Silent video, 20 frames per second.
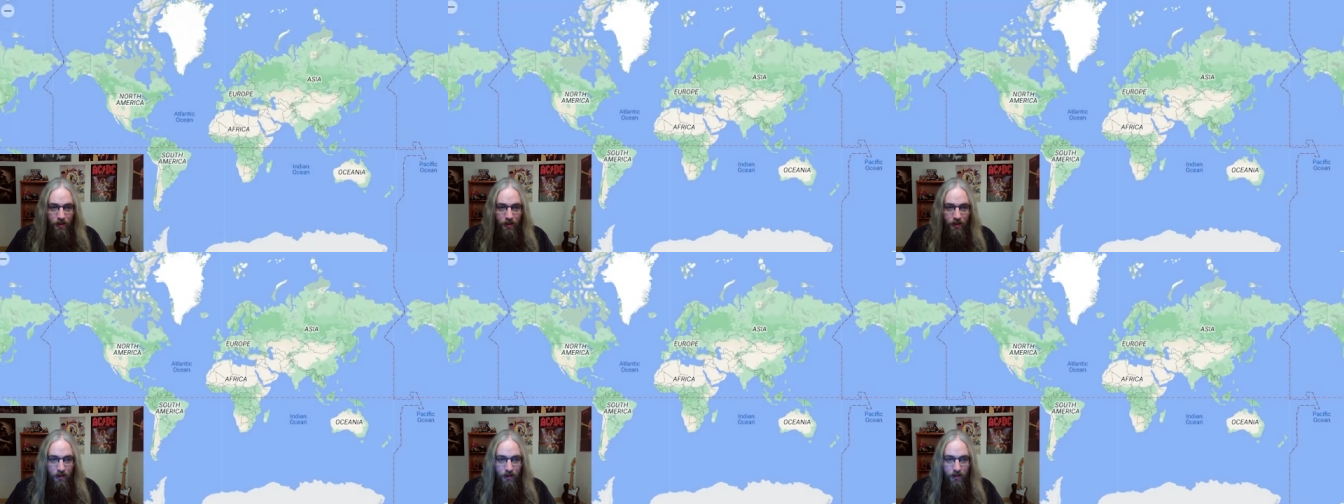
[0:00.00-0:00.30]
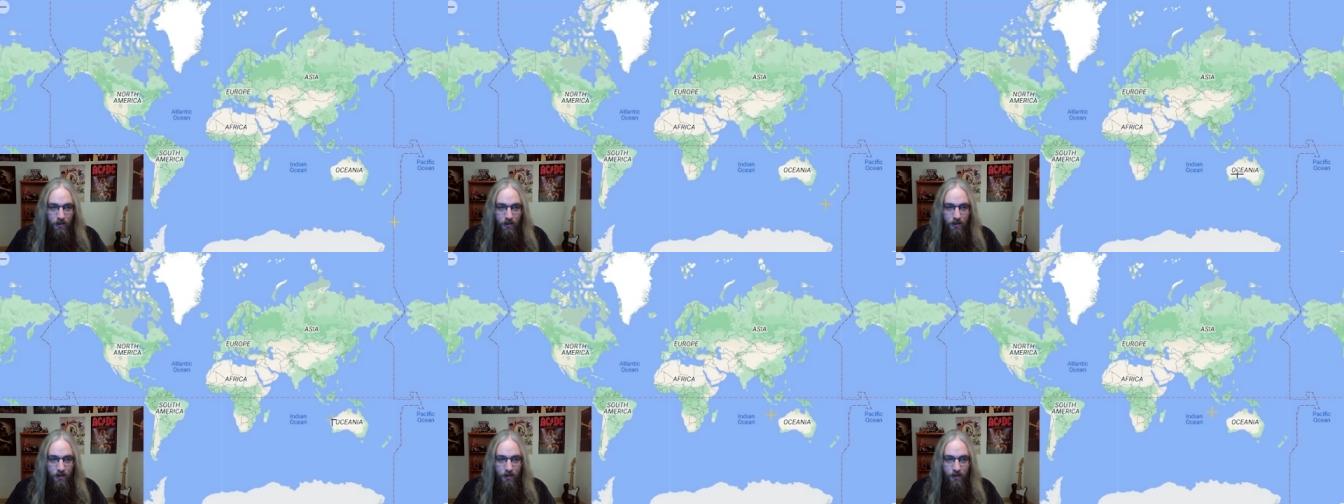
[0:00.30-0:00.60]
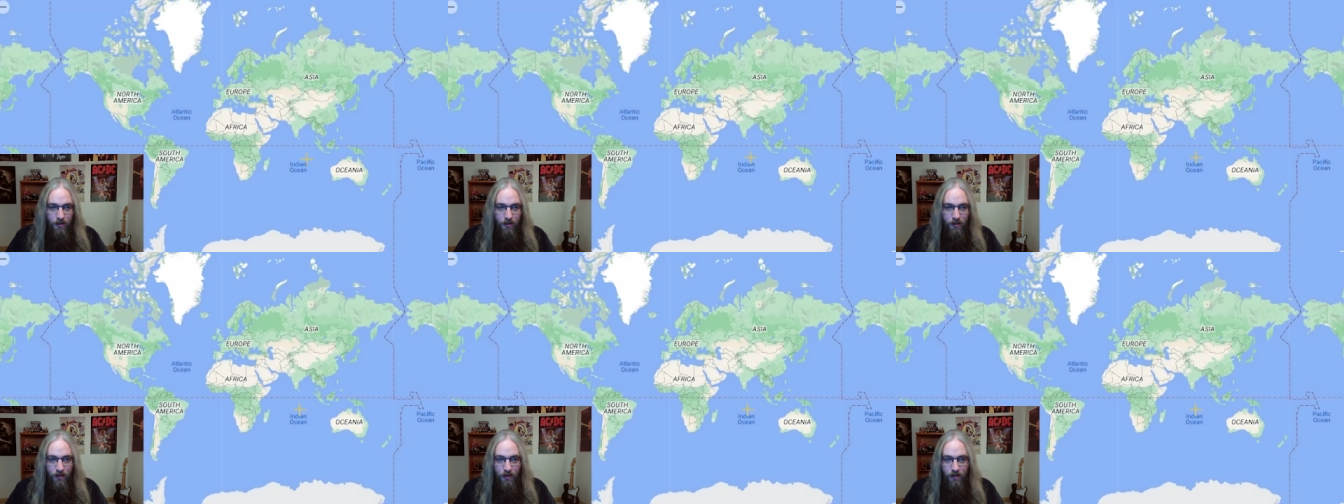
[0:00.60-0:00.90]

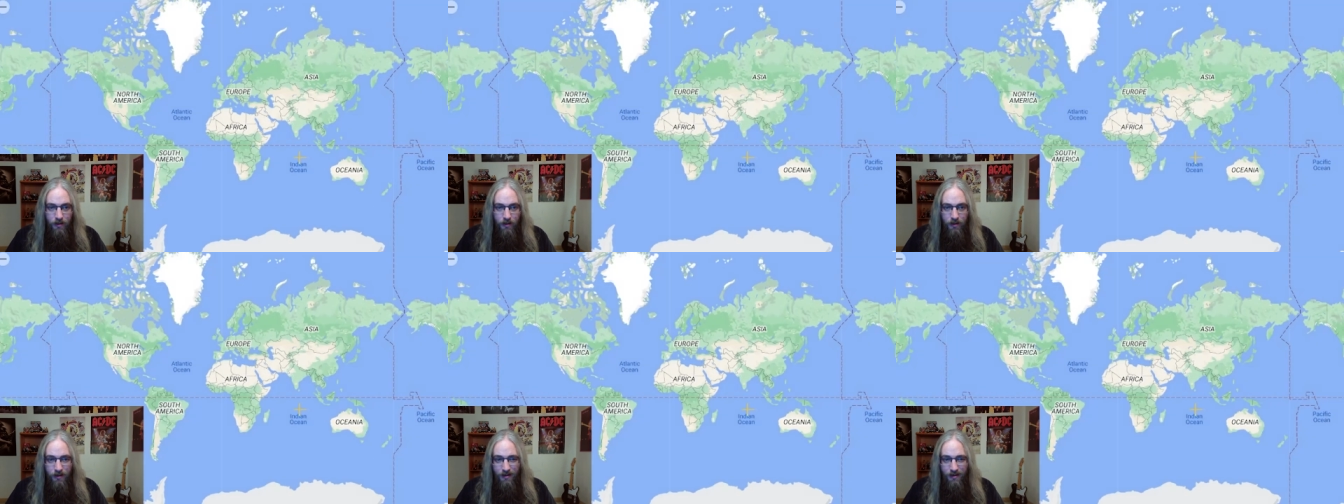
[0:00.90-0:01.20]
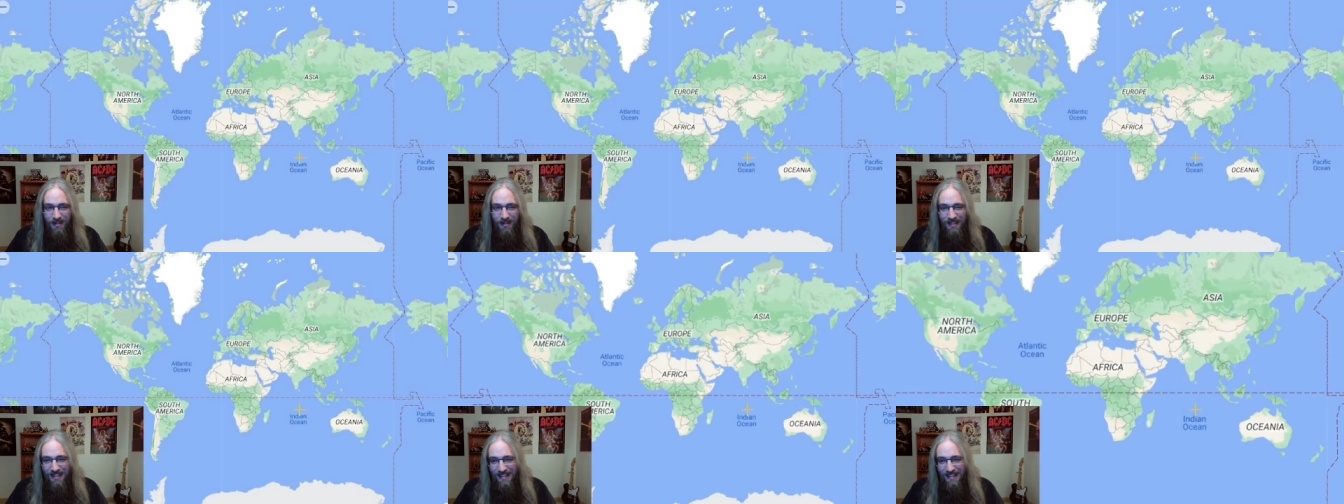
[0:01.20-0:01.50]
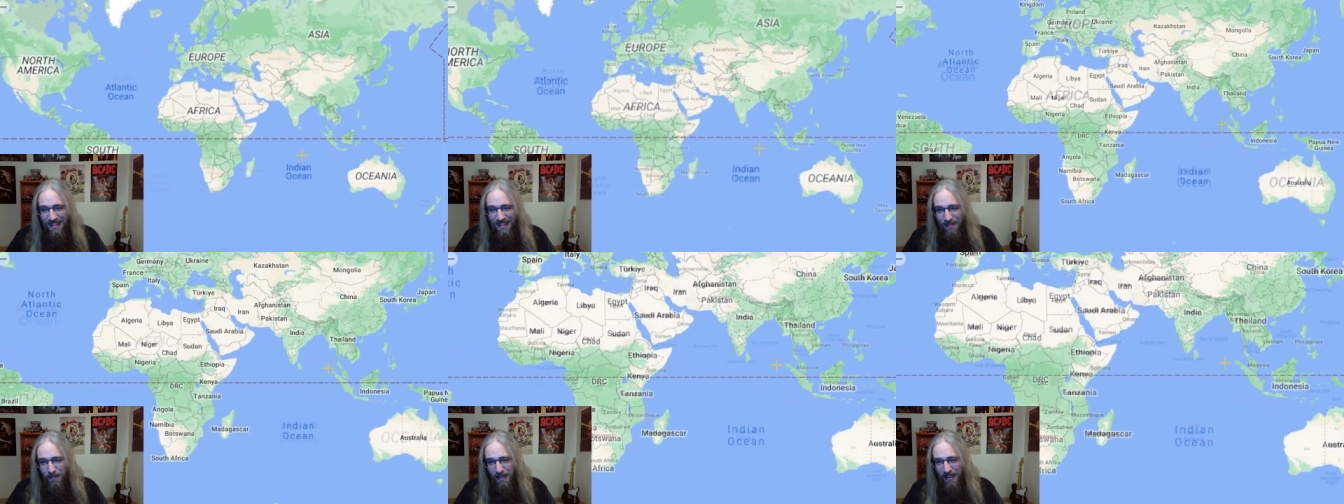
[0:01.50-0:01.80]

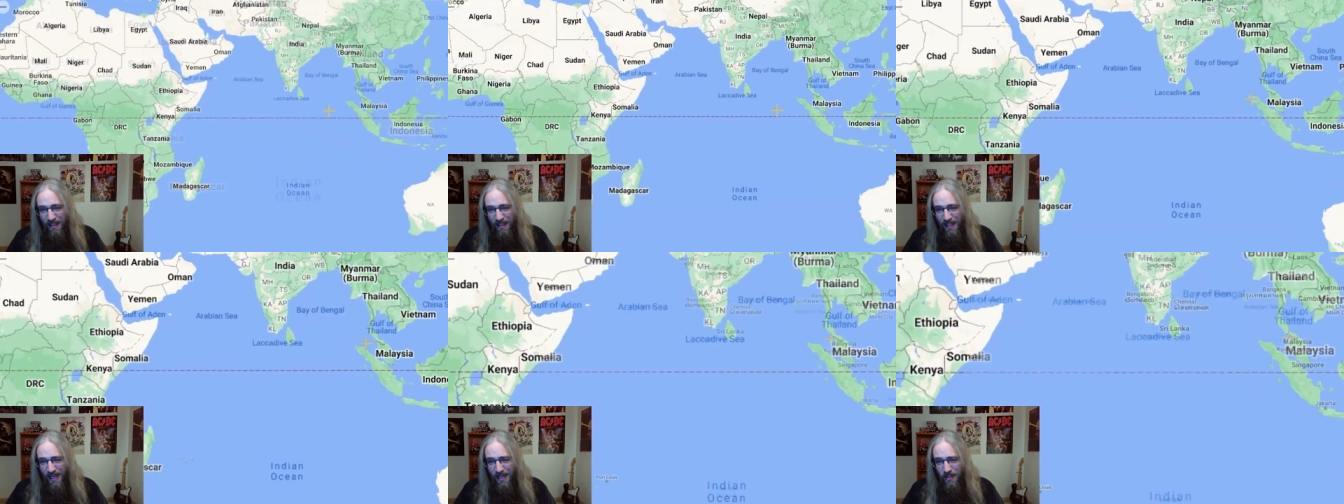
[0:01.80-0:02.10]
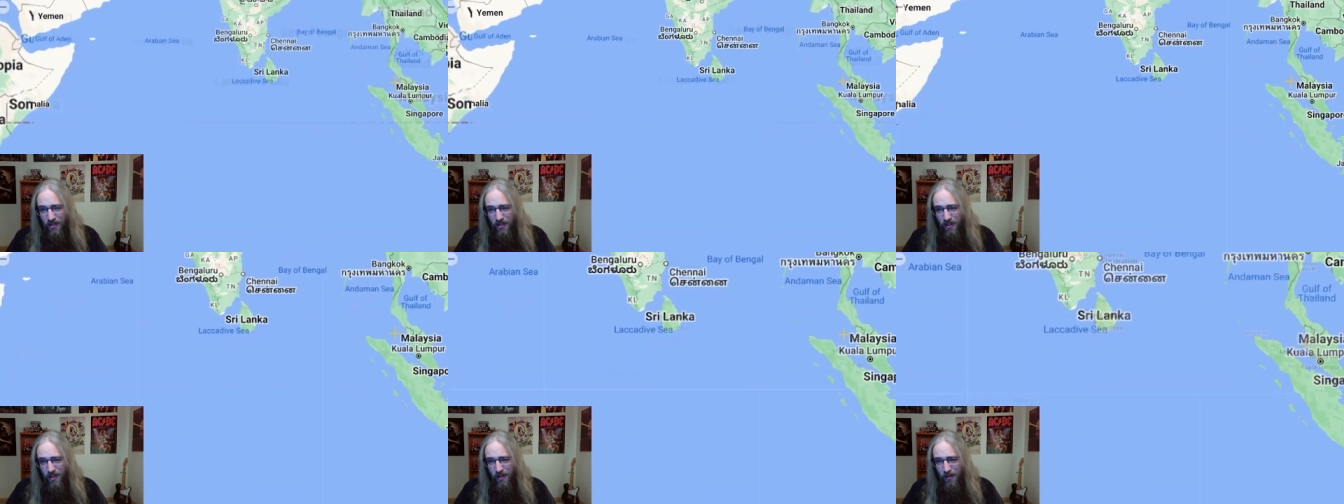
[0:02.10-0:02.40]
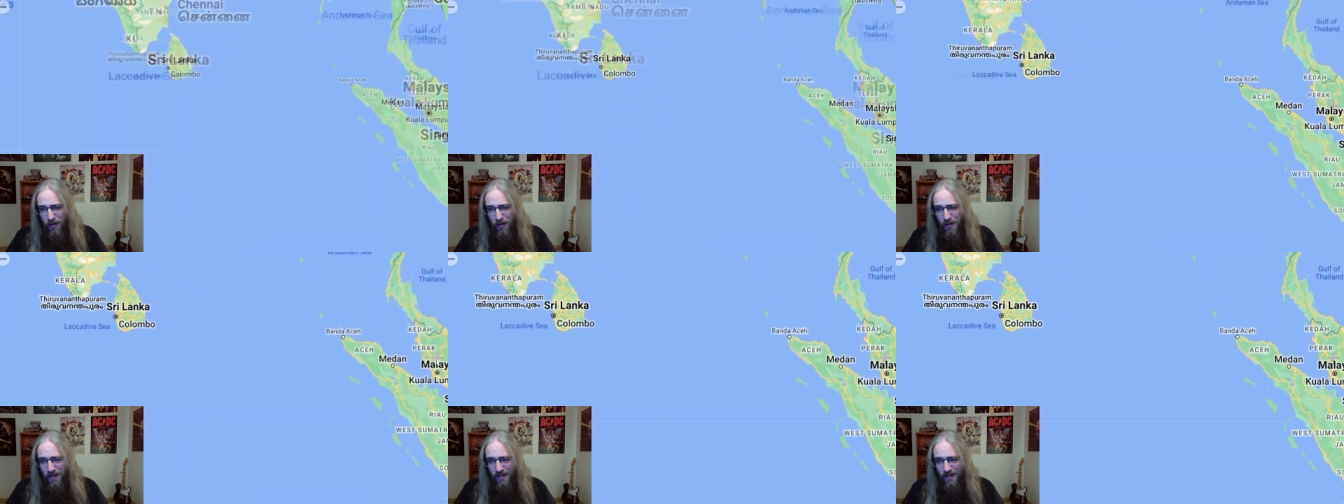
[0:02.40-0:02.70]
either Malaysia
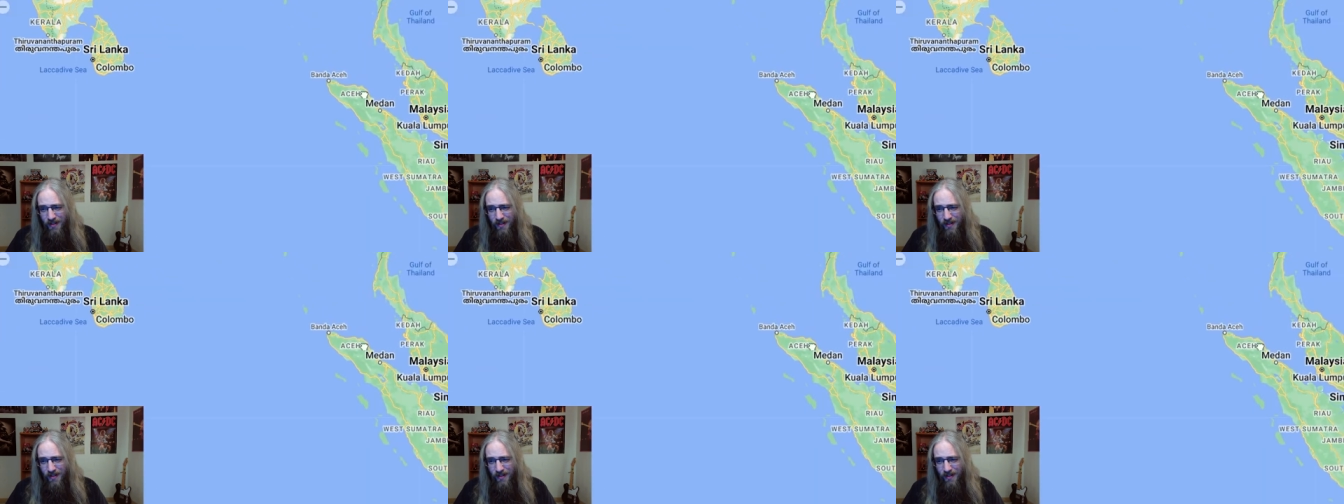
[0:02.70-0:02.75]
or...